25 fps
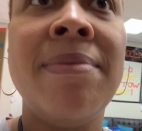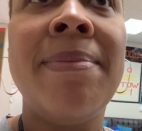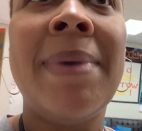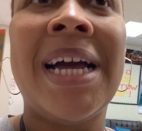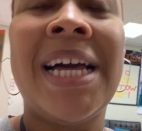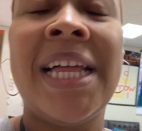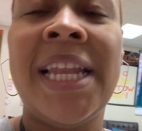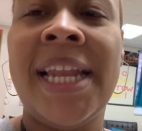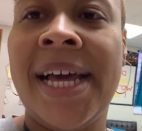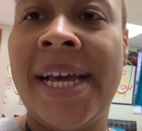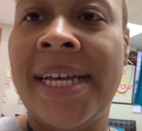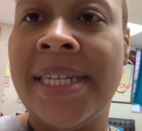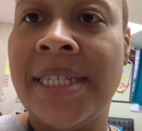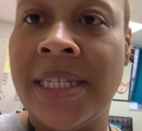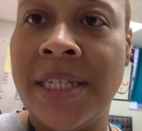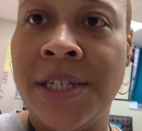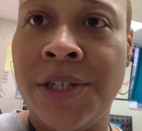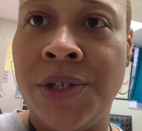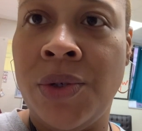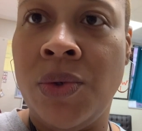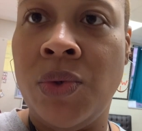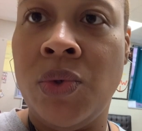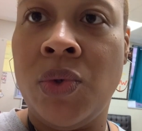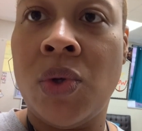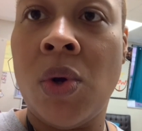of my class
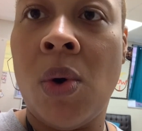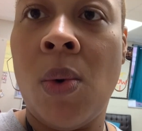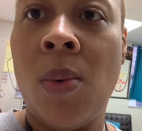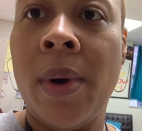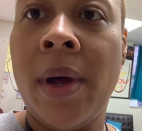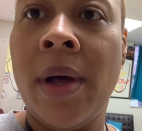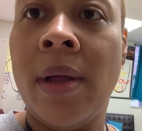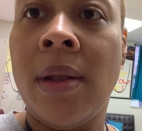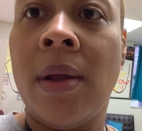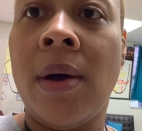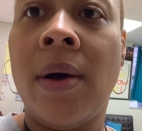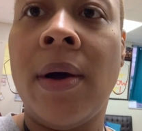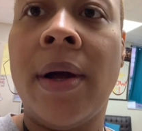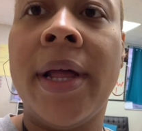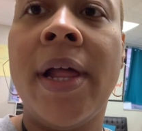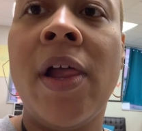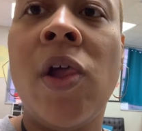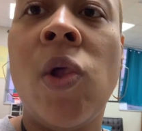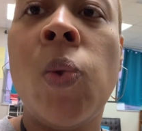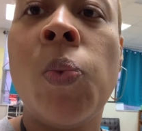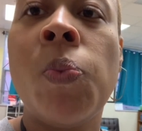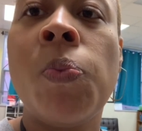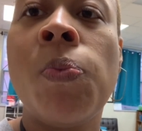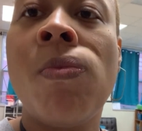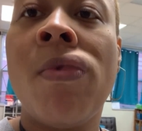didn't do so well on,
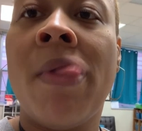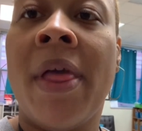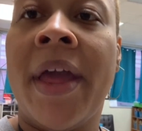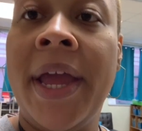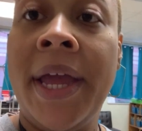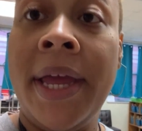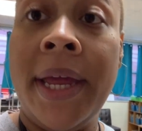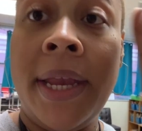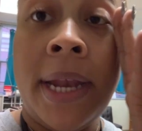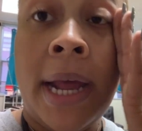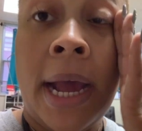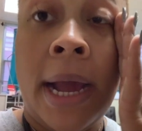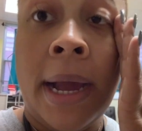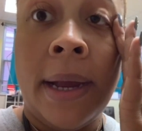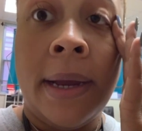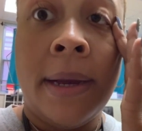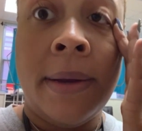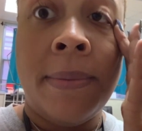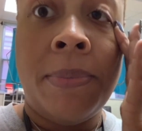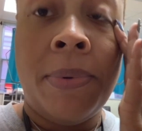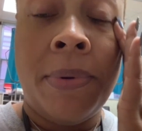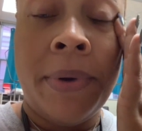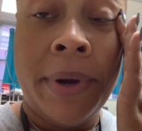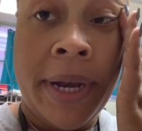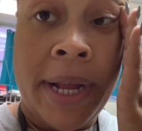and I
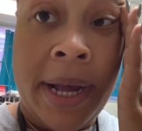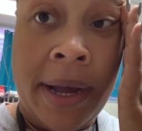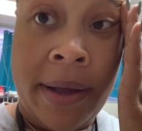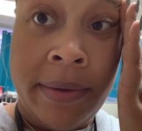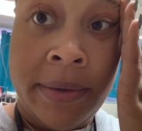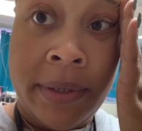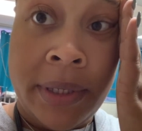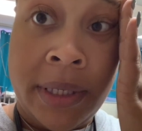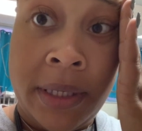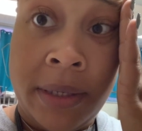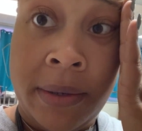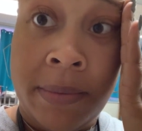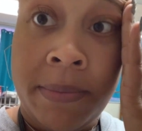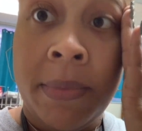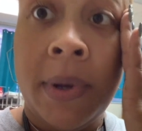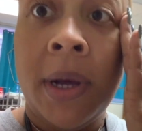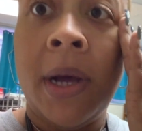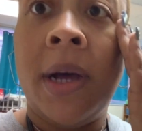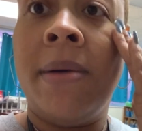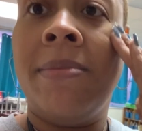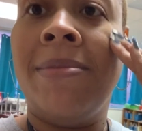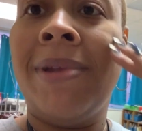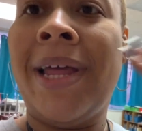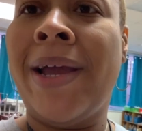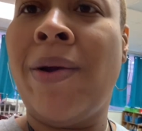print out some
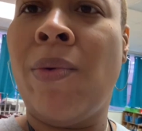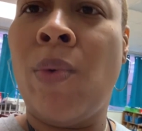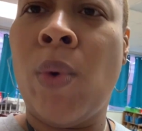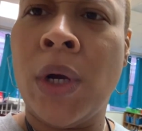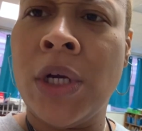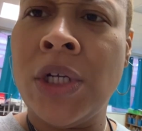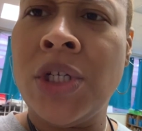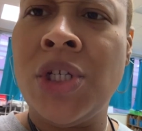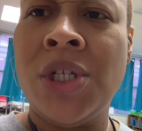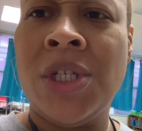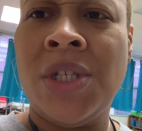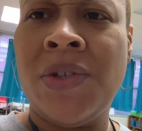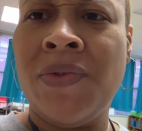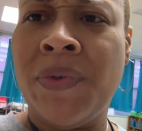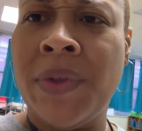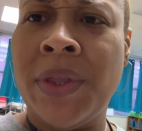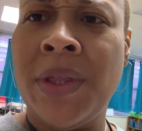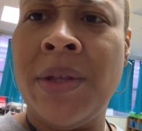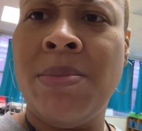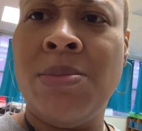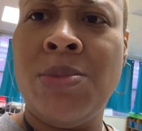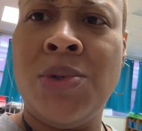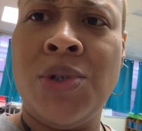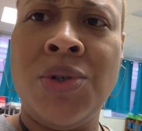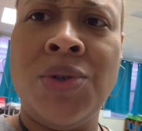like worksheets for
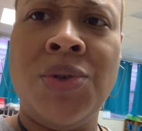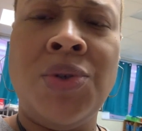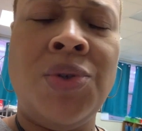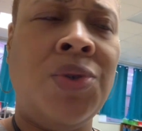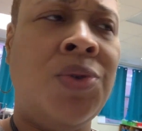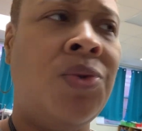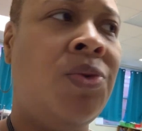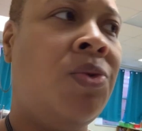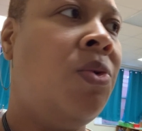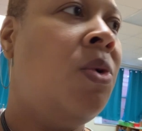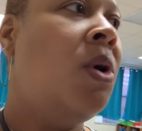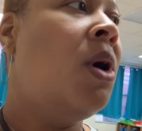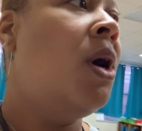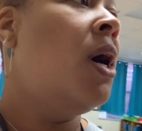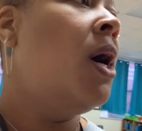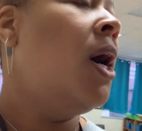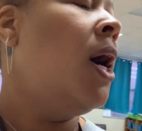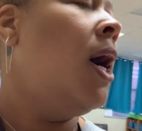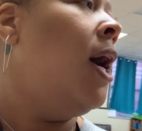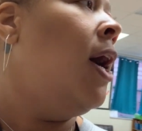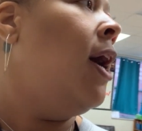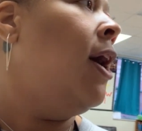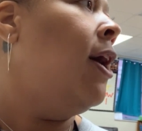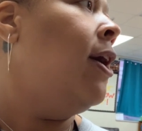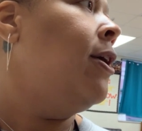them to do.
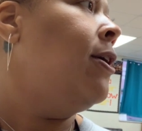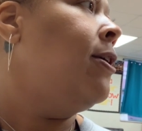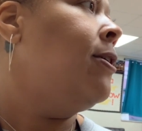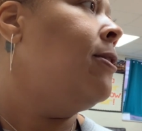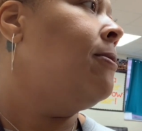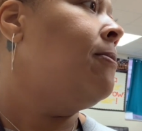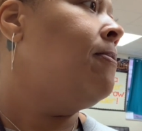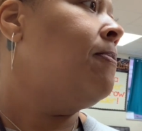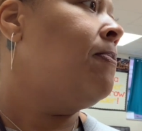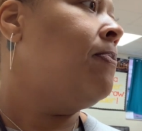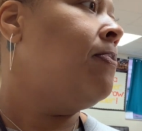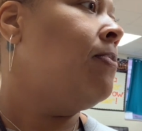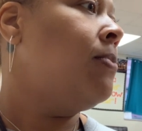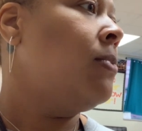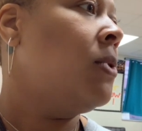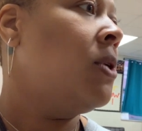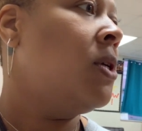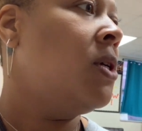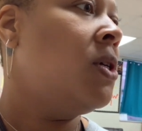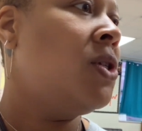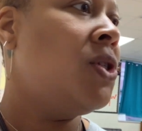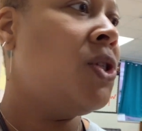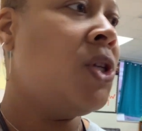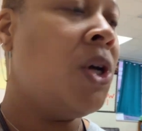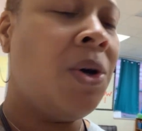
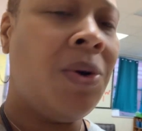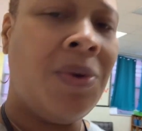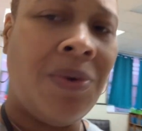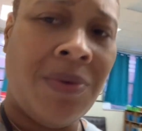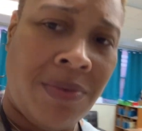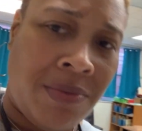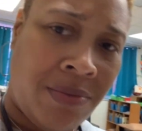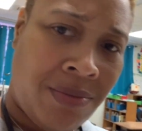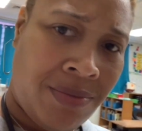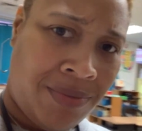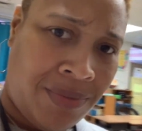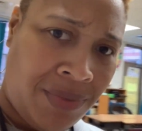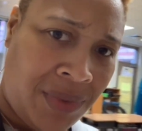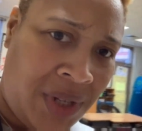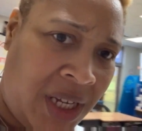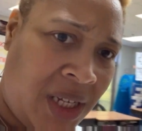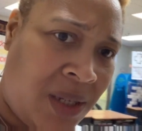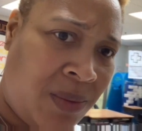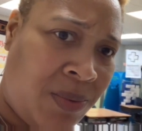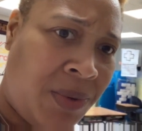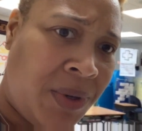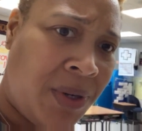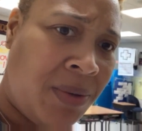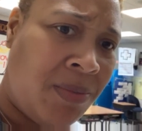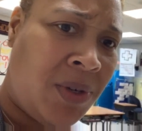So that's
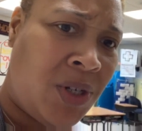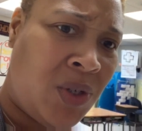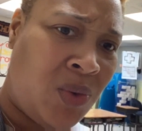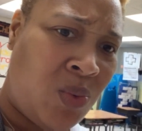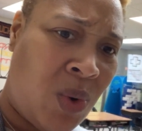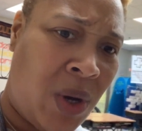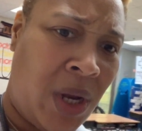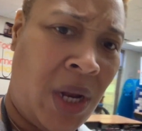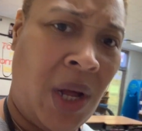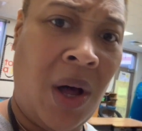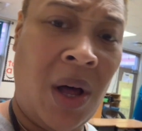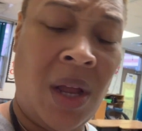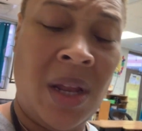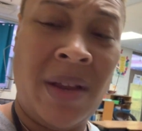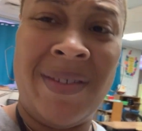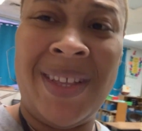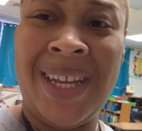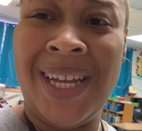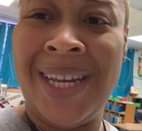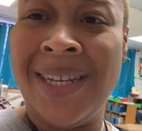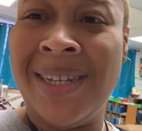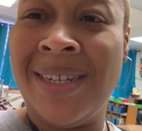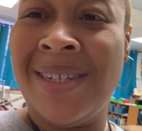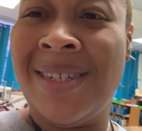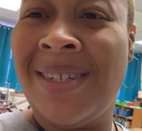pretty much what all of
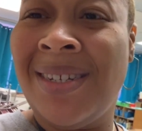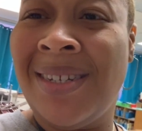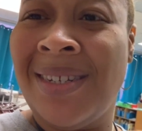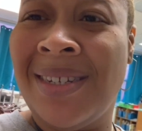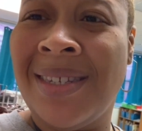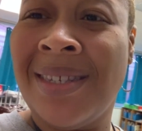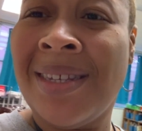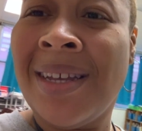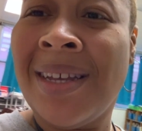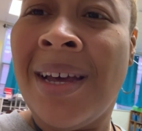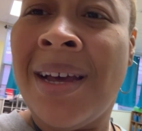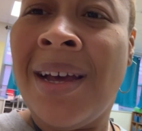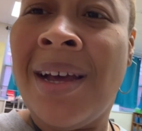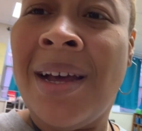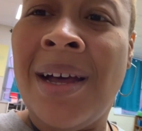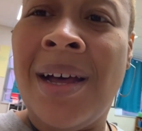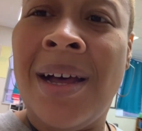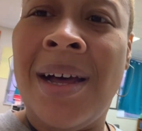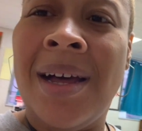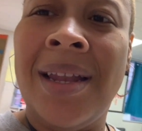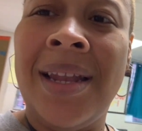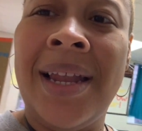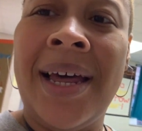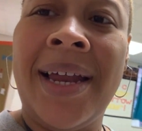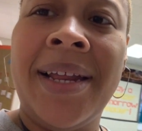that is, just
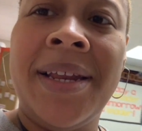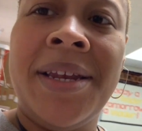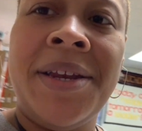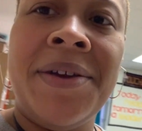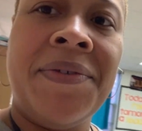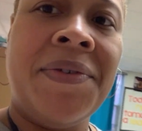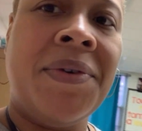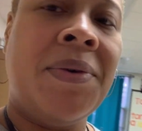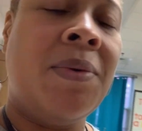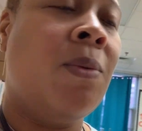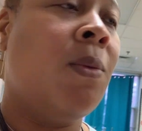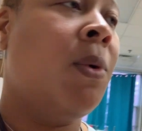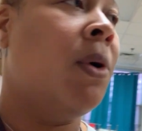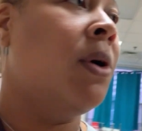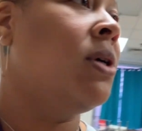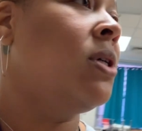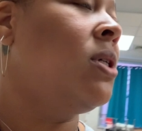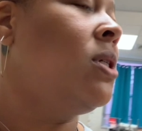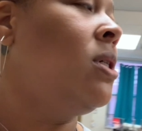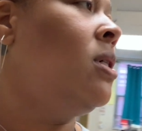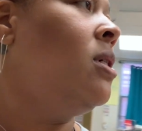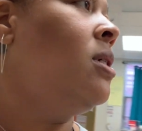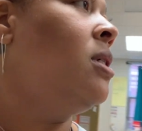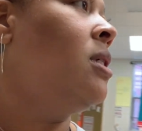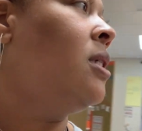a lot of different
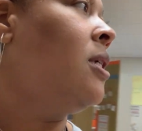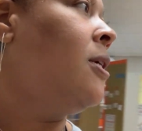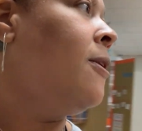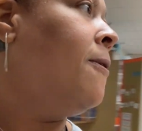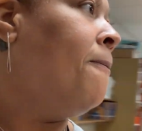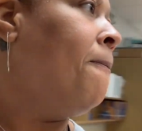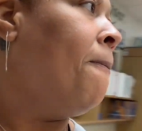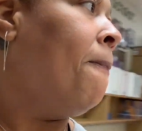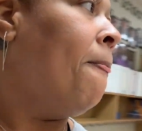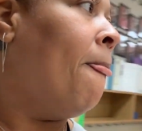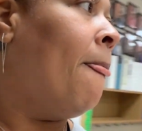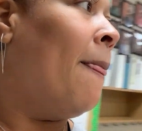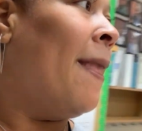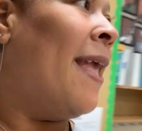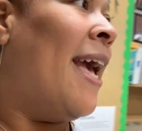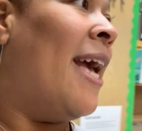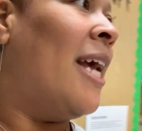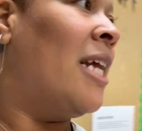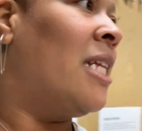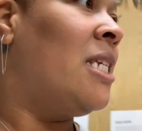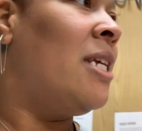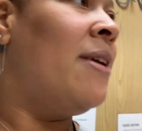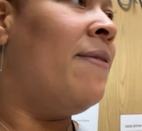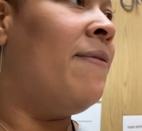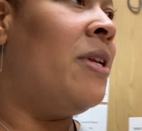worksheets and
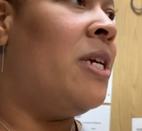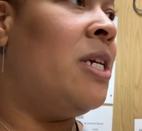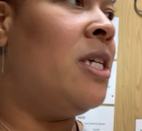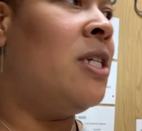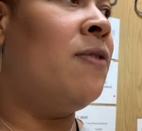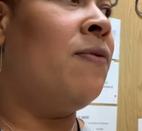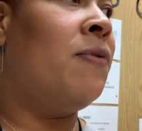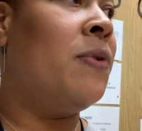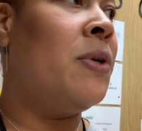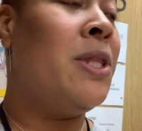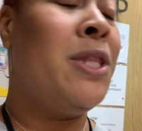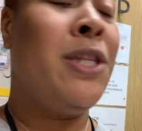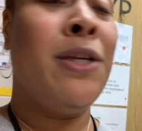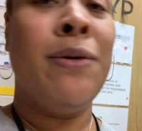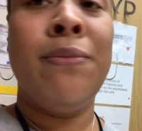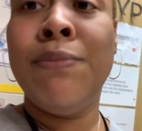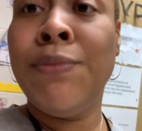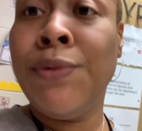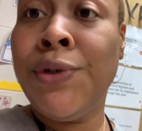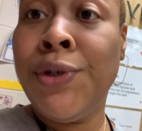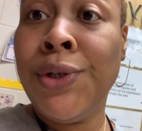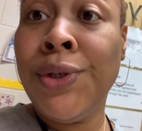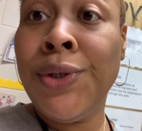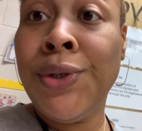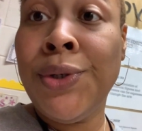activities for them
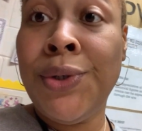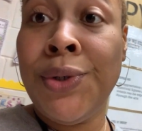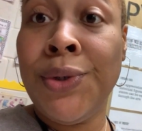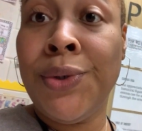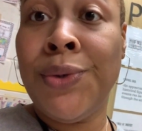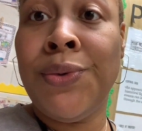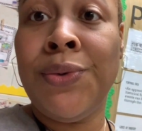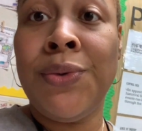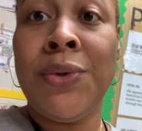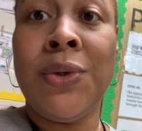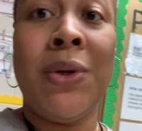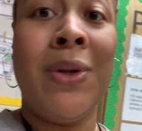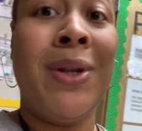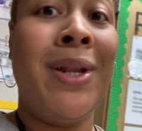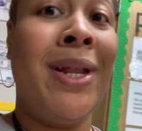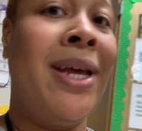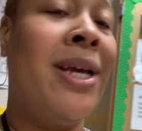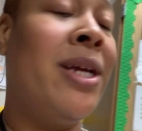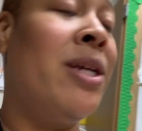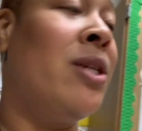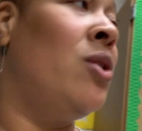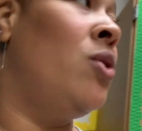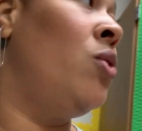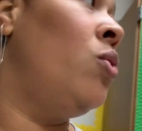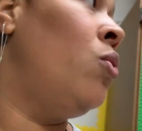to do so they
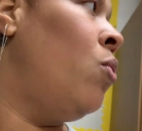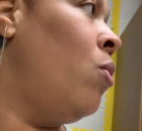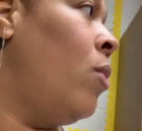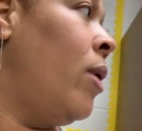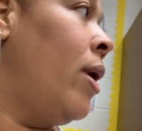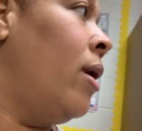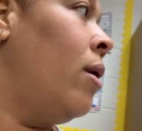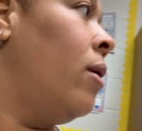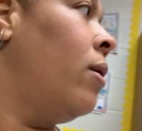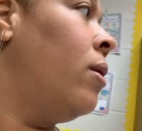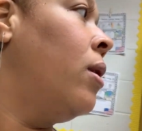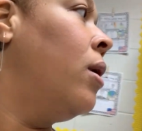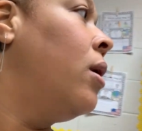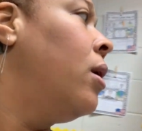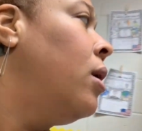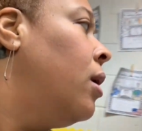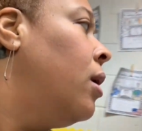can do well.